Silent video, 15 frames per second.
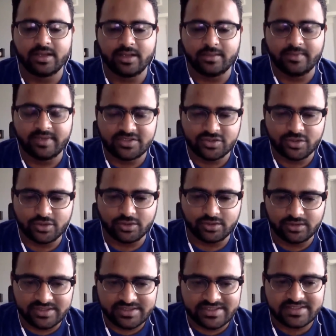Make sure
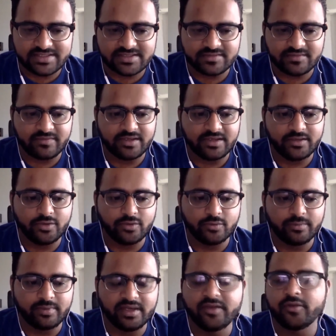this is where
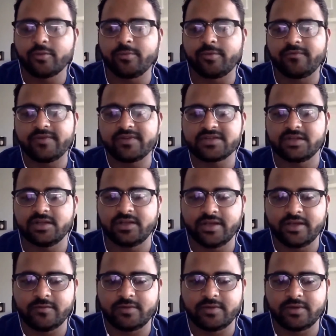you build your professional
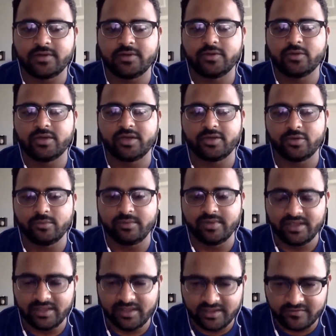network. You get to
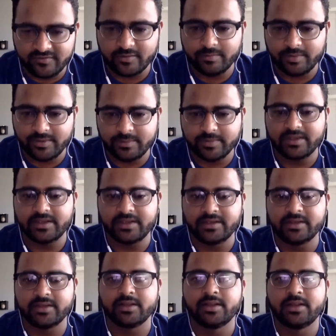meet different people
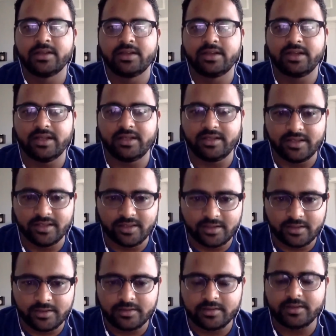in
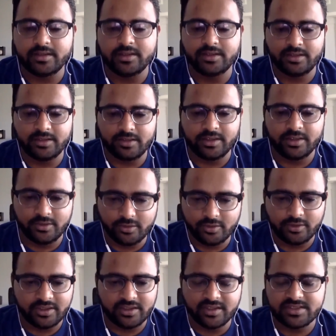
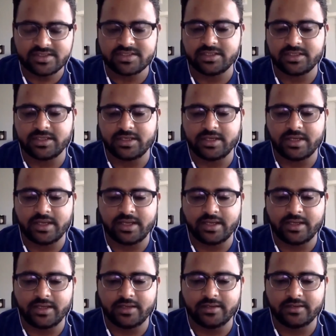your industry,
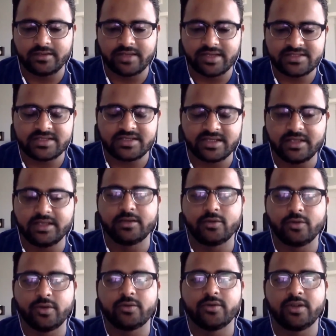and that's really
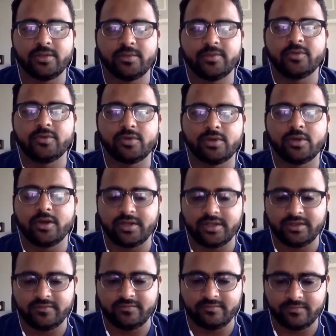going to help you a lot
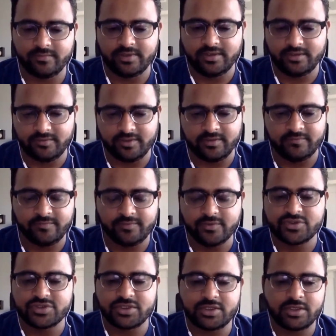in
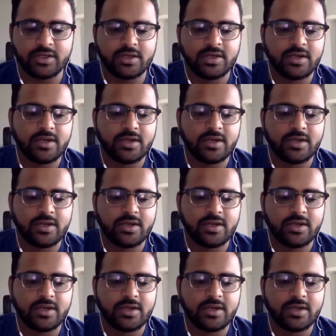future.